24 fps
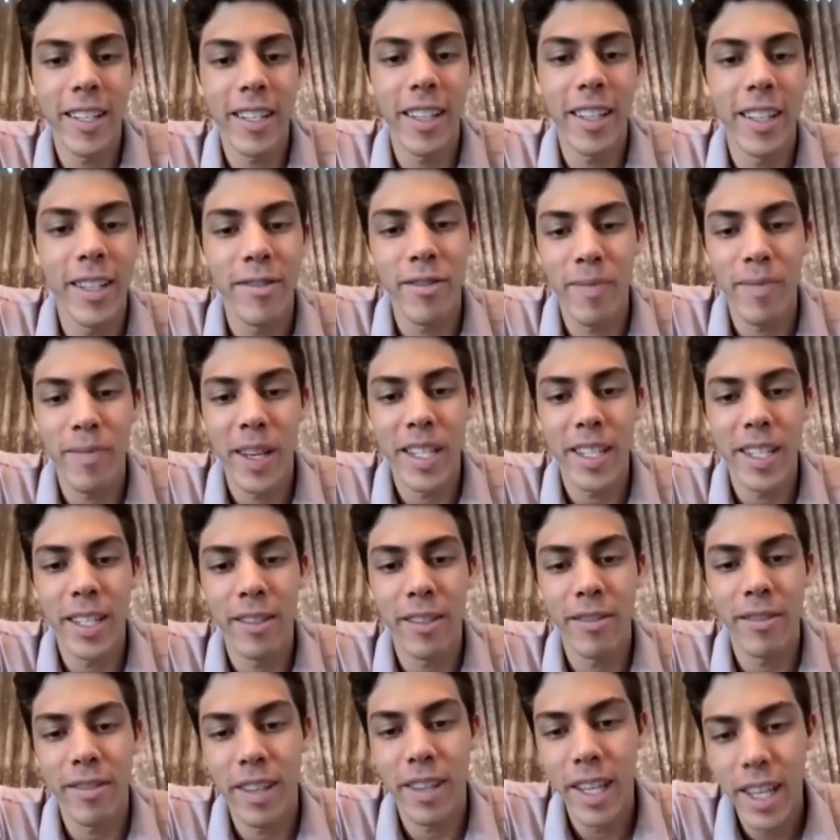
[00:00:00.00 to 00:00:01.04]
At least for
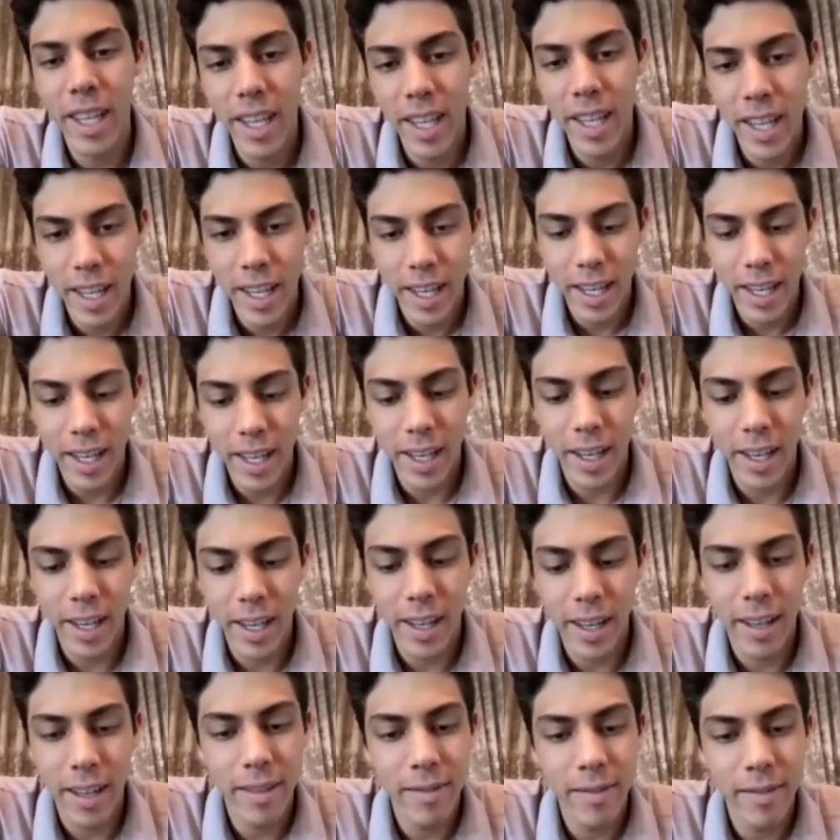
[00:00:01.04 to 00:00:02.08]
myself,
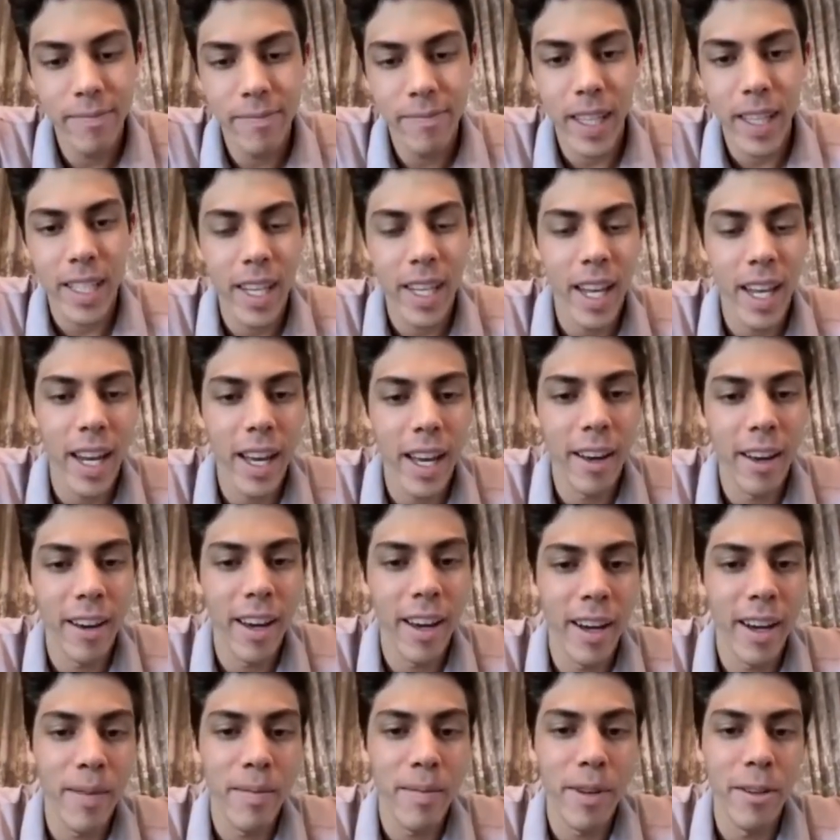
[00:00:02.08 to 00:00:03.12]
um, that's kind of how
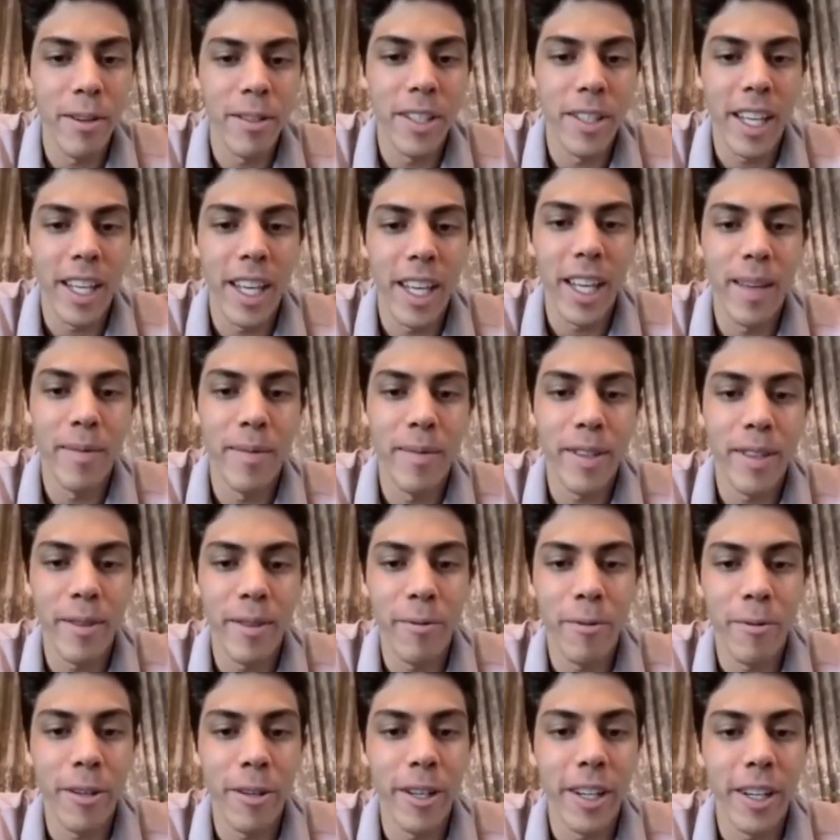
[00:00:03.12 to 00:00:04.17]
I approach games and
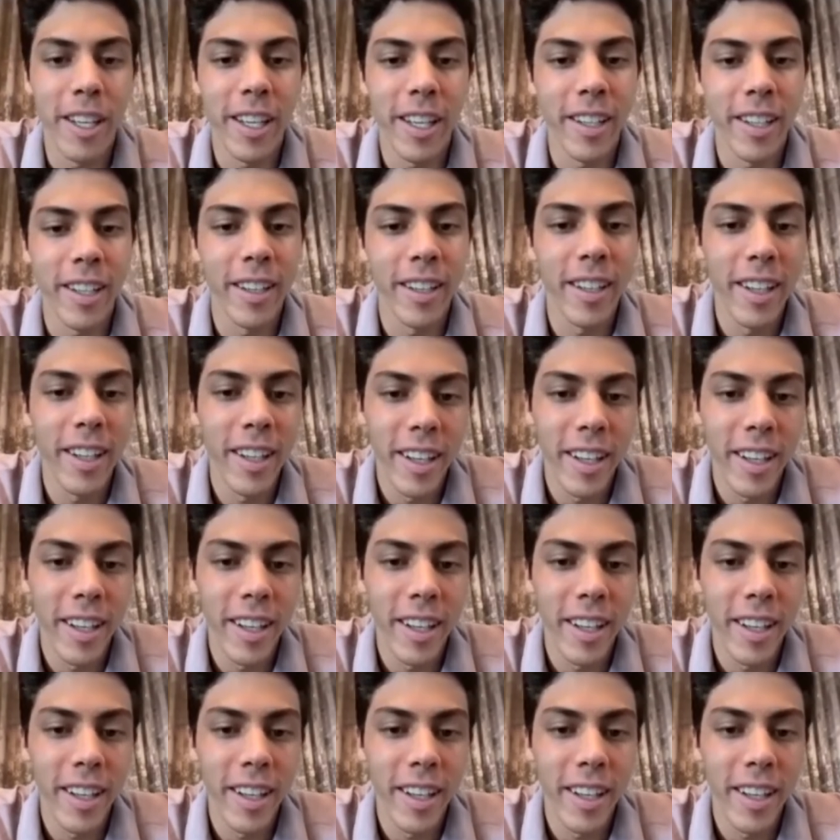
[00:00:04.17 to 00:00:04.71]
work and